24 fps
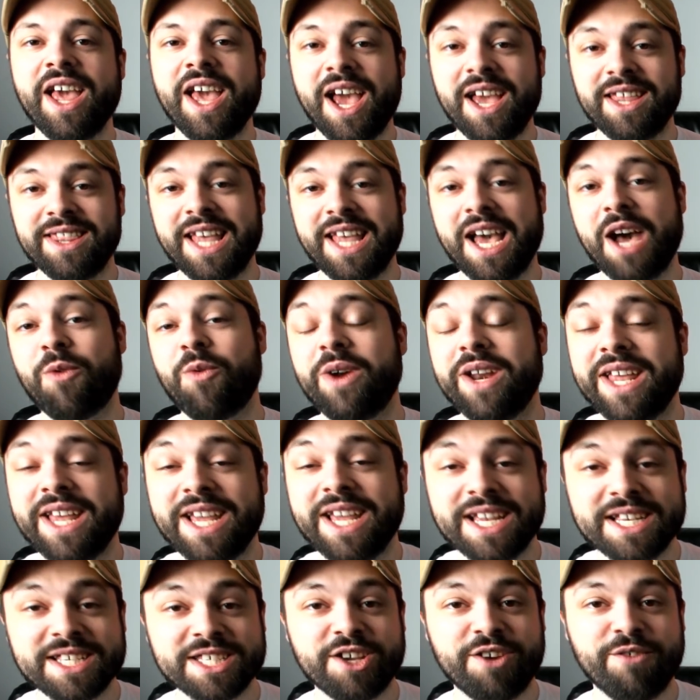and that one
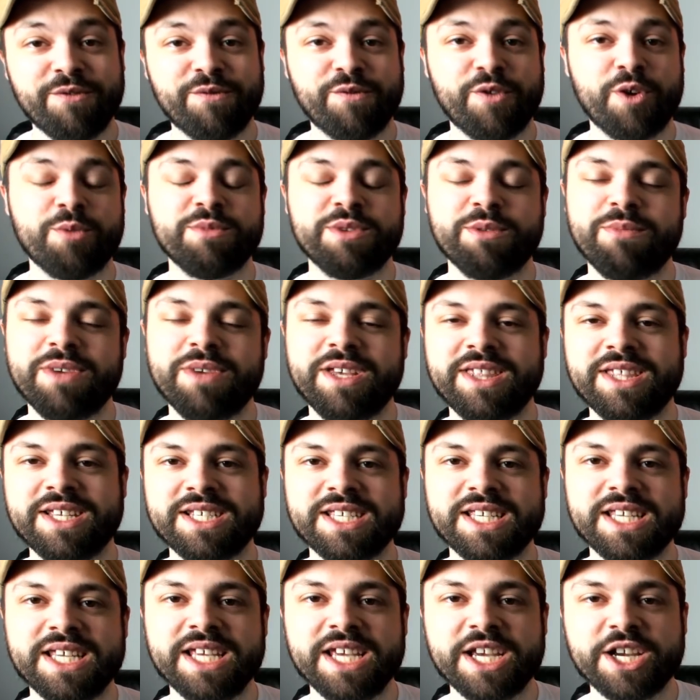is confirmed to be this
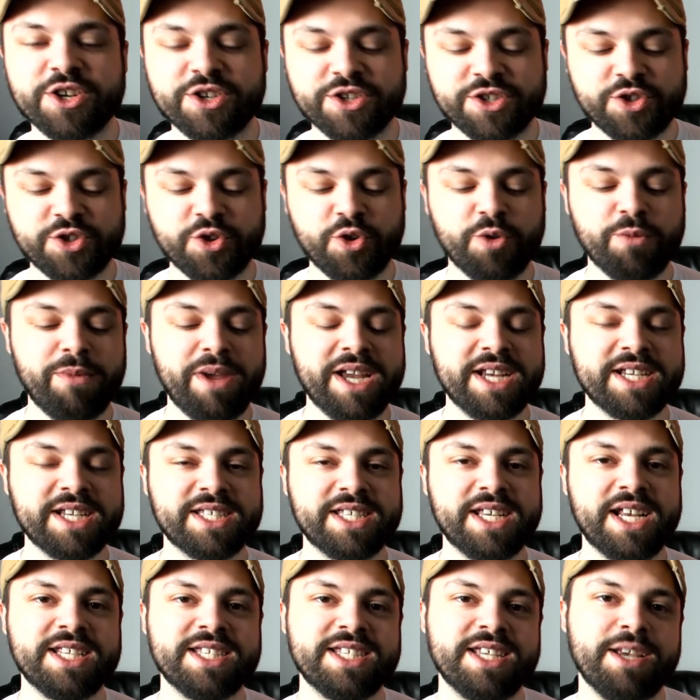year. So it makes
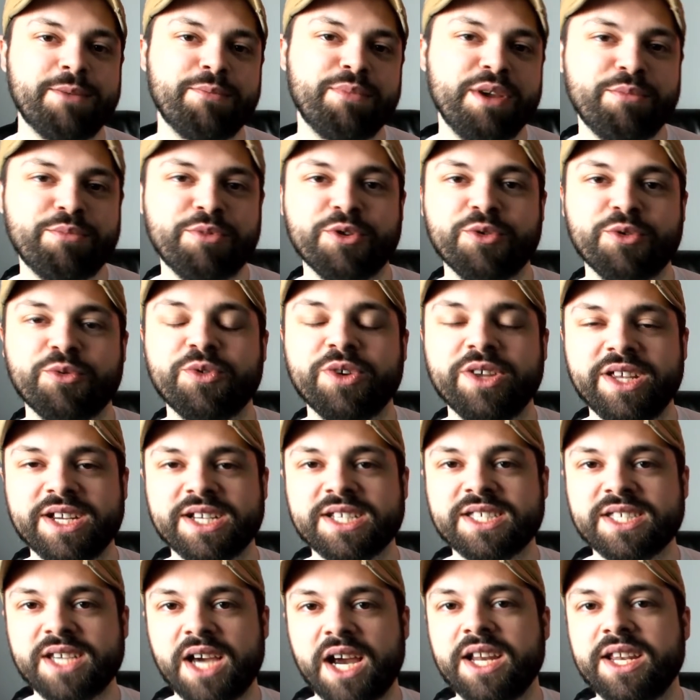sense that people are really
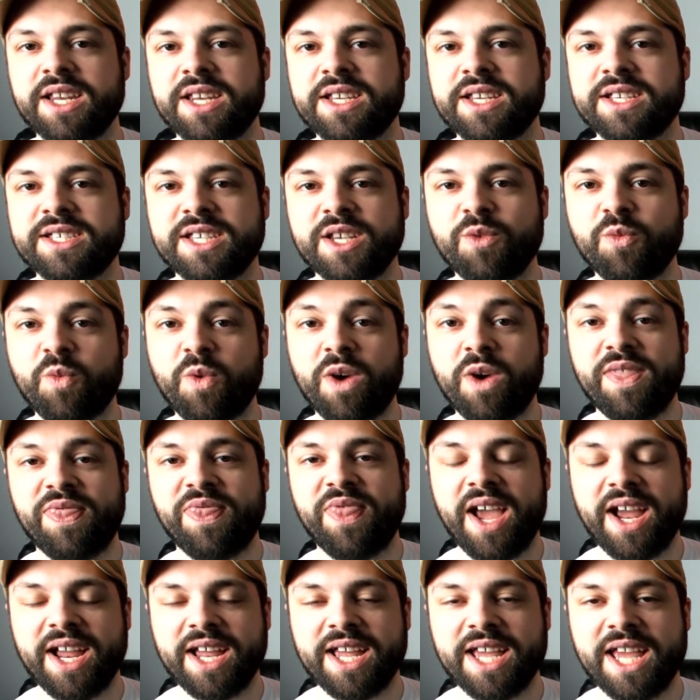excited to see what
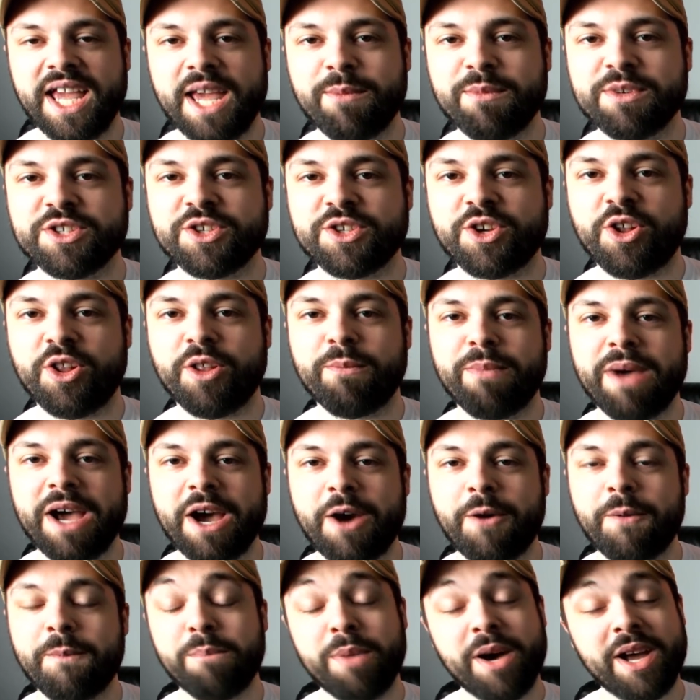that game is all
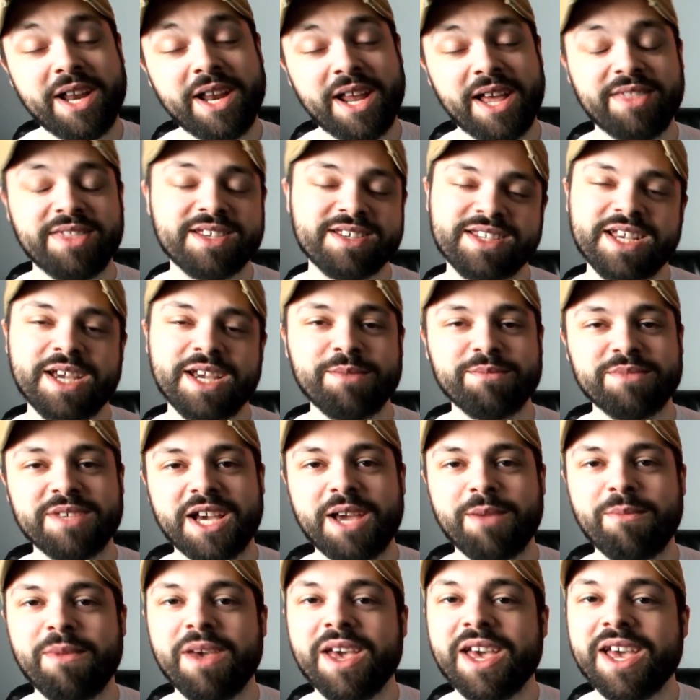about. But at the same
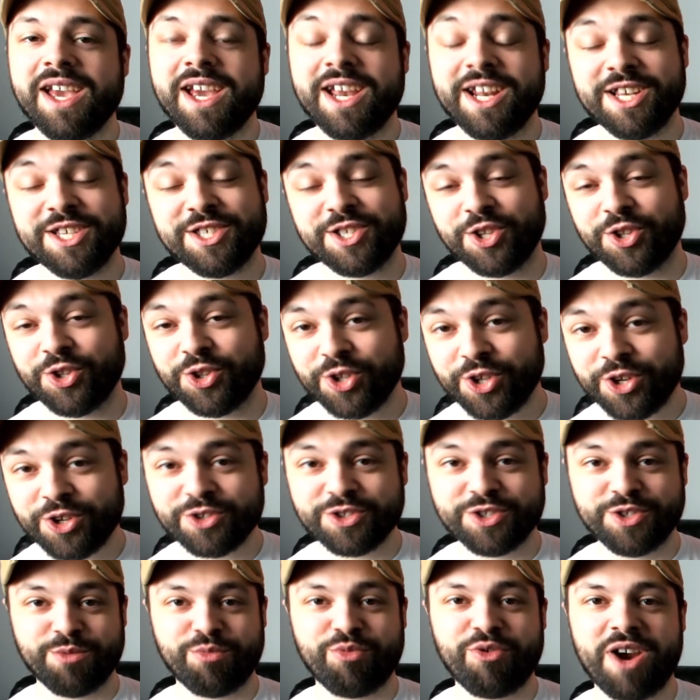time, it is a little
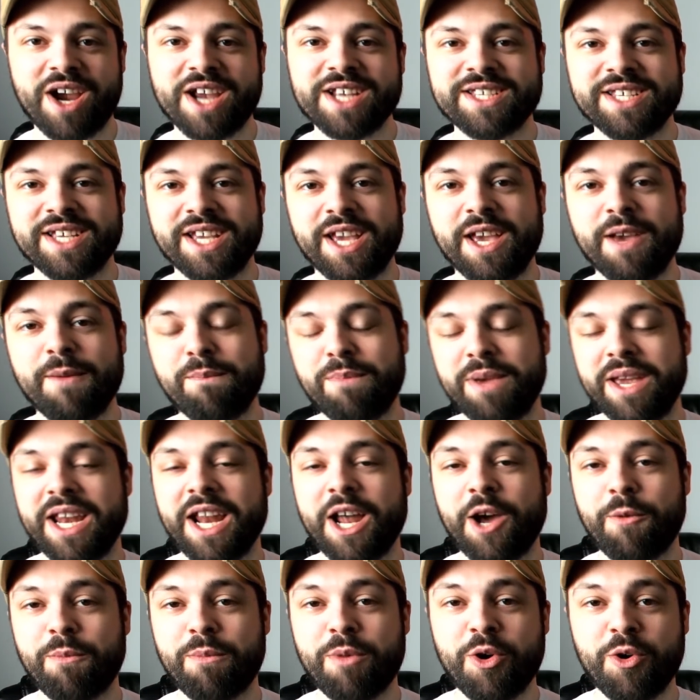surprising it beat
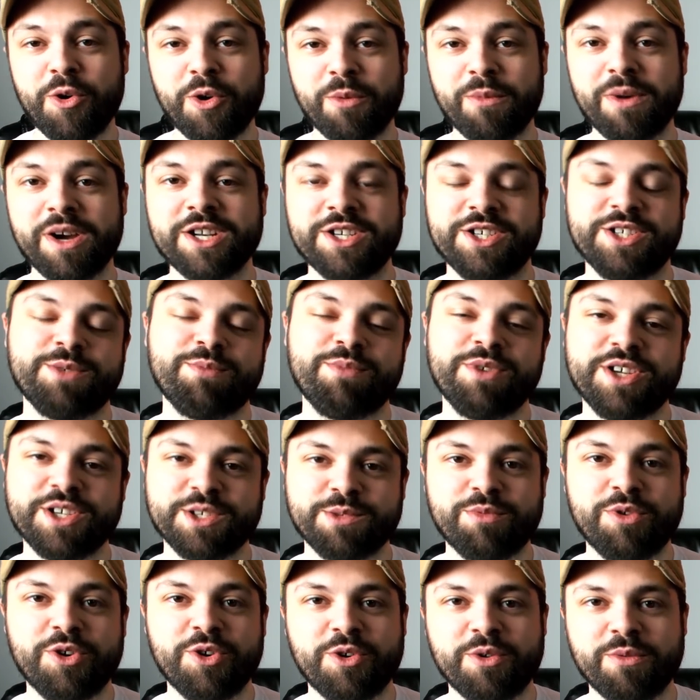out Pokemon just because
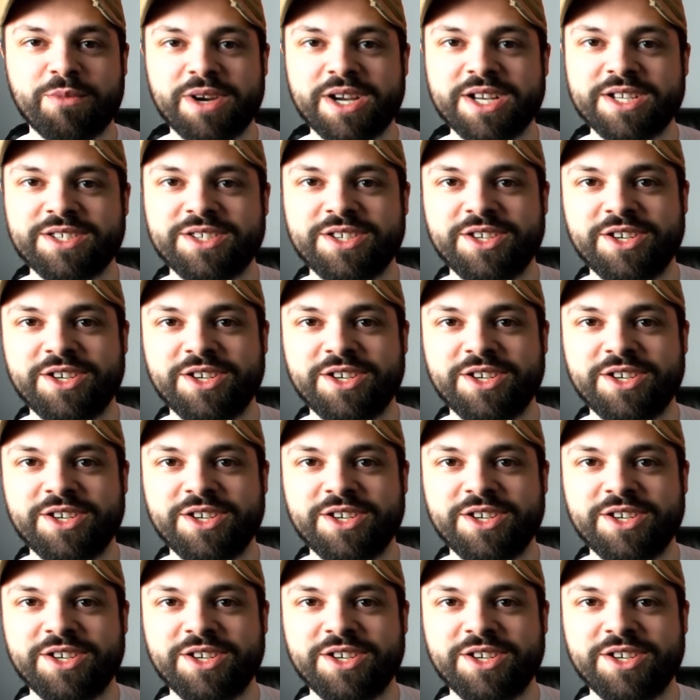Pokemon's,